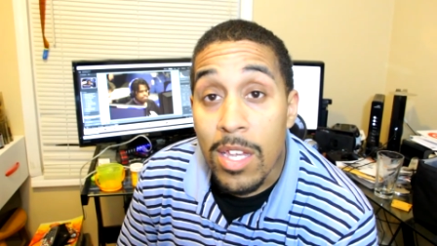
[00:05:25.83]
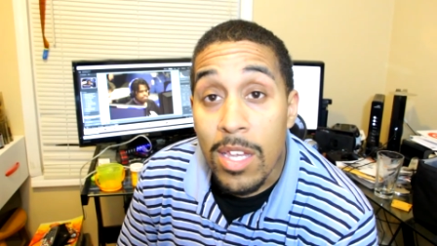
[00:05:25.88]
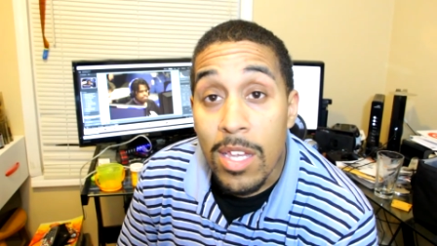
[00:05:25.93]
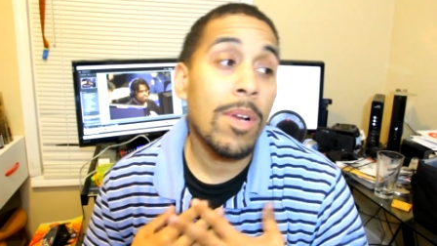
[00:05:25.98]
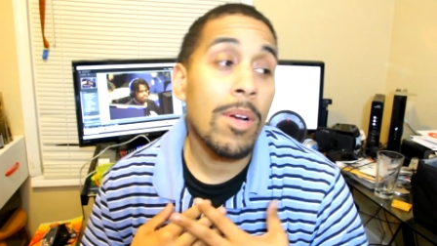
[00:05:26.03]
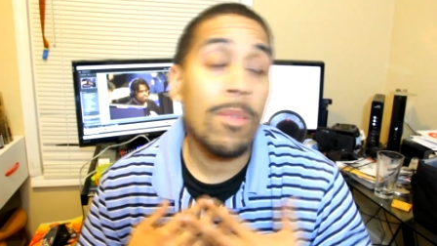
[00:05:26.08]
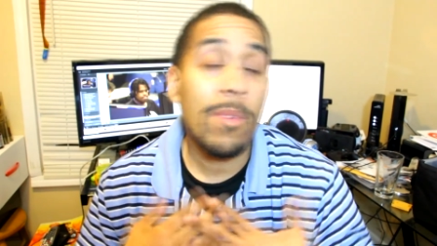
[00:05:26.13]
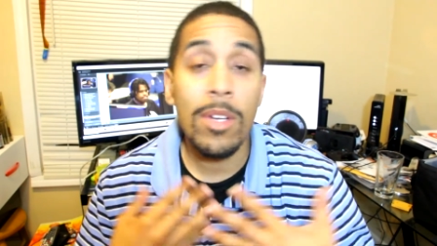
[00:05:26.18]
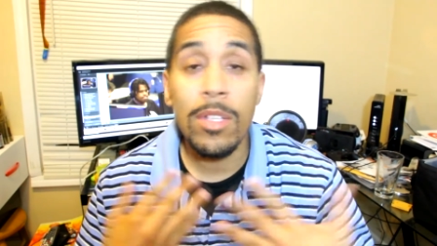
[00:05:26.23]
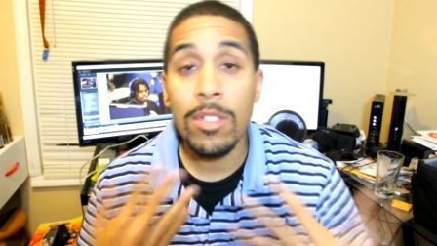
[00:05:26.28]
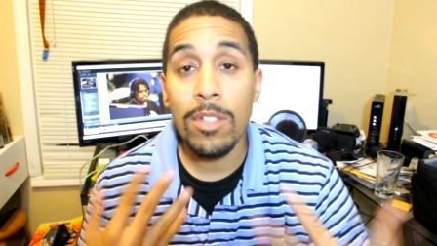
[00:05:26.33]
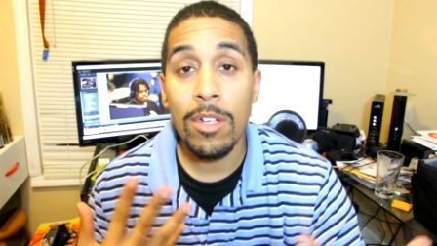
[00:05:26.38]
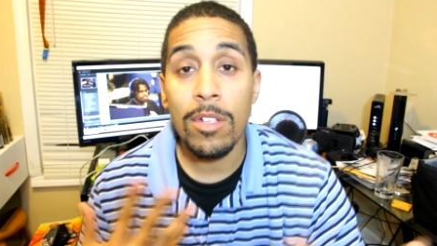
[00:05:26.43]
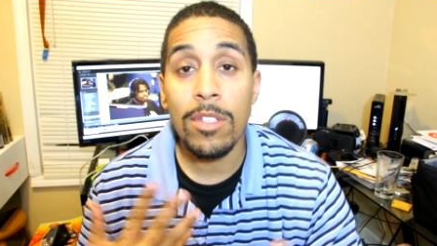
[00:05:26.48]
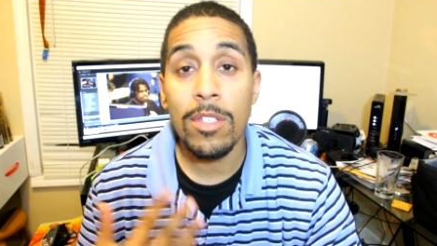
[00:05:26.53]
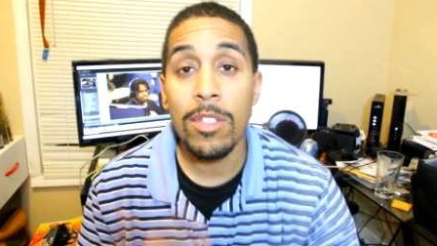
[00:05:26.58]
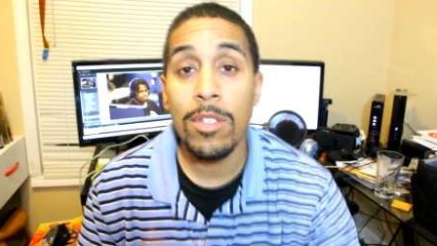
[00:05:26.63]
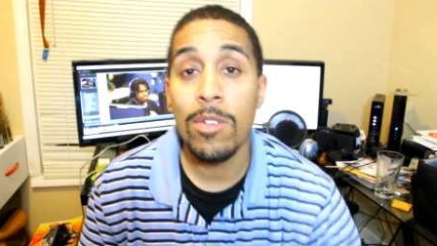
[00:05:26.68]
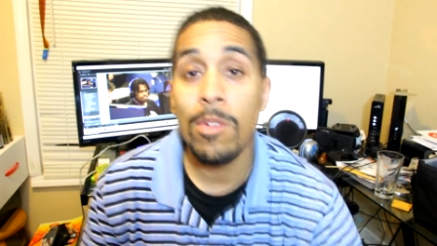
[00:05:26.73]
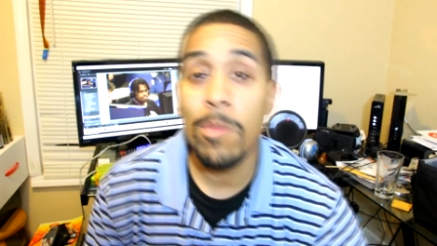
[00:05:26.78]
What I want to
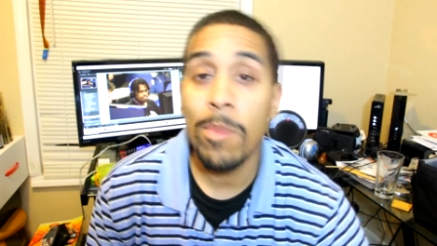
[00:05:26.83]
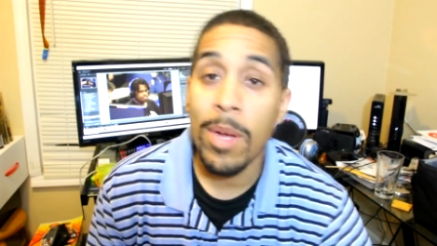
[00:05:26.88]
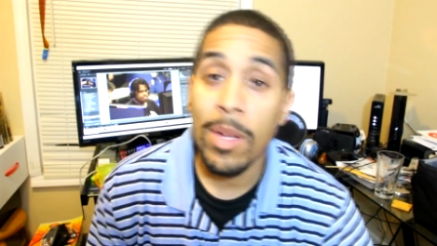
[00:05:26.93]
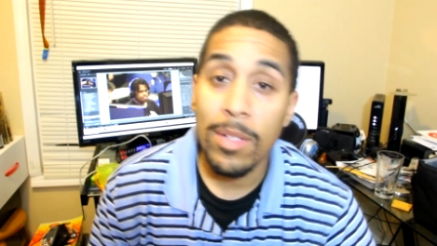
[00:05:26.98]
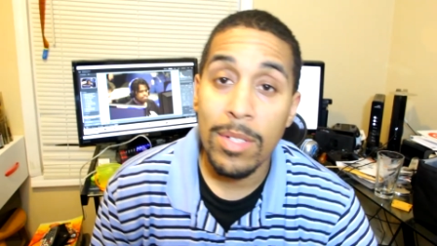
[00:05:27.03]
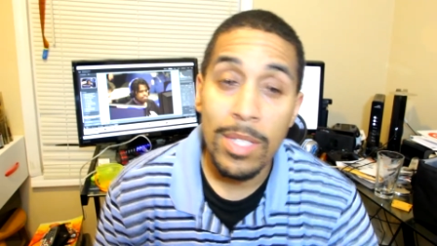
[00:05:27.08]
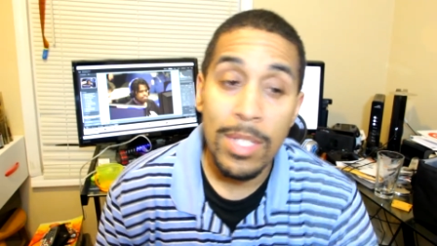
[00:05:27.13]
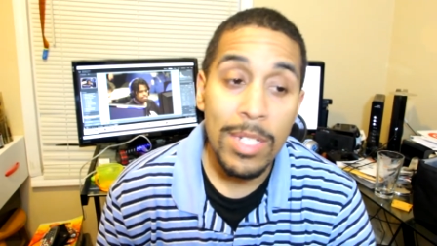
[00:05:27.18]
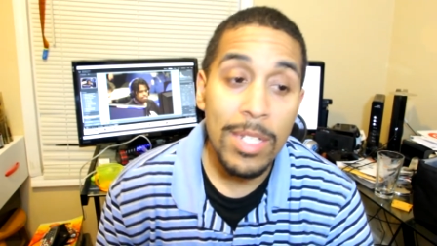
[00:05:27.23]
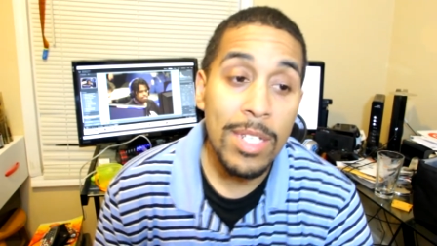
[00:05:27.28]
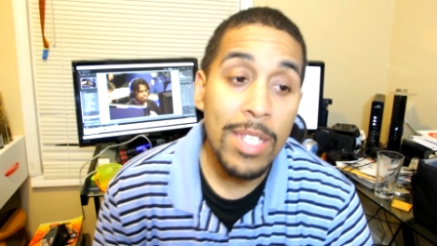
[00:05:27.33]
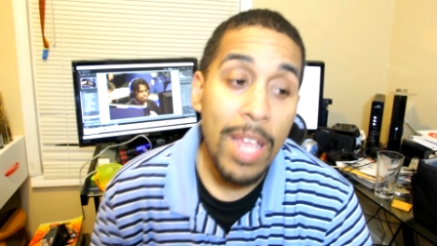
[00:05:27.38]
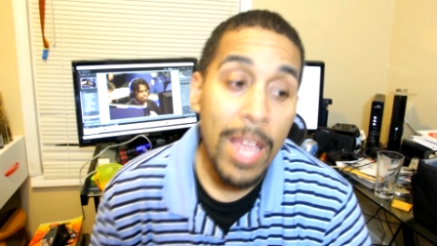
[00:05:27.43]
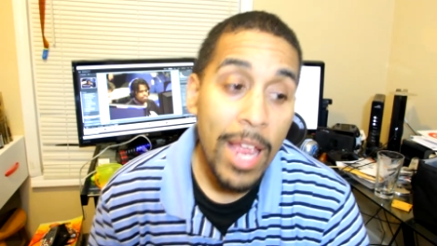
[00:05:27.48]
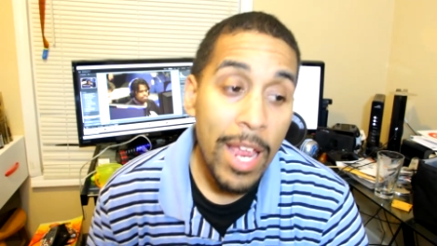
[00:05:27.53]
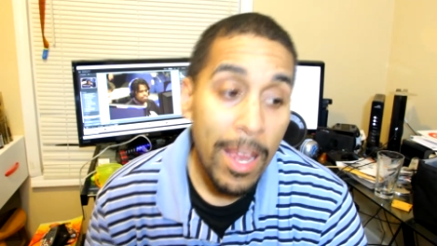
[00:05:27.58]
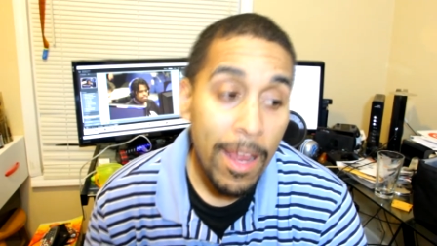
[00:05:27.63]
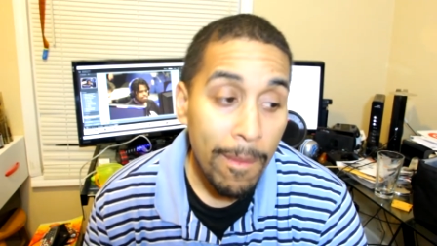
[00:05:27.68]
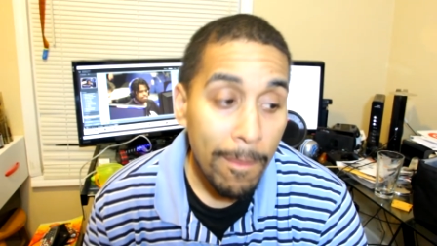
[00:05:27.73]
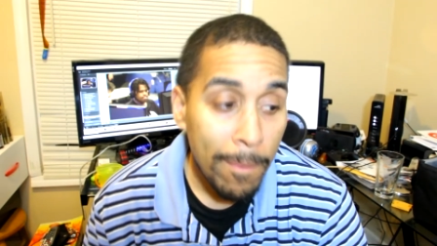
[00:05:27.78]
talk to you about
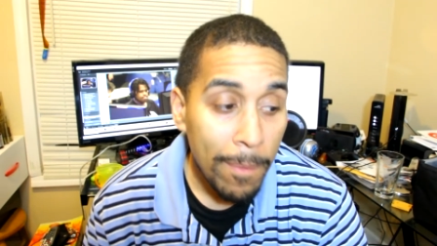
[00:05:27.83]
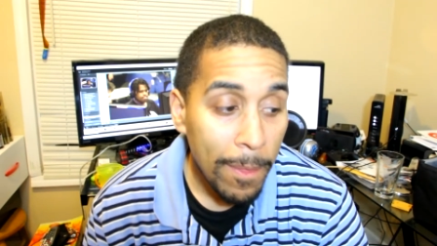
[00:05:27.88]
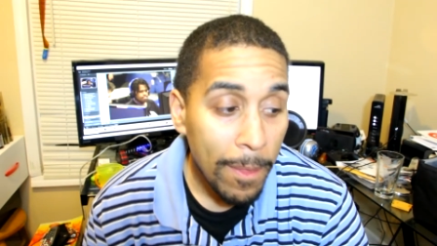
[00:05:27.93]
today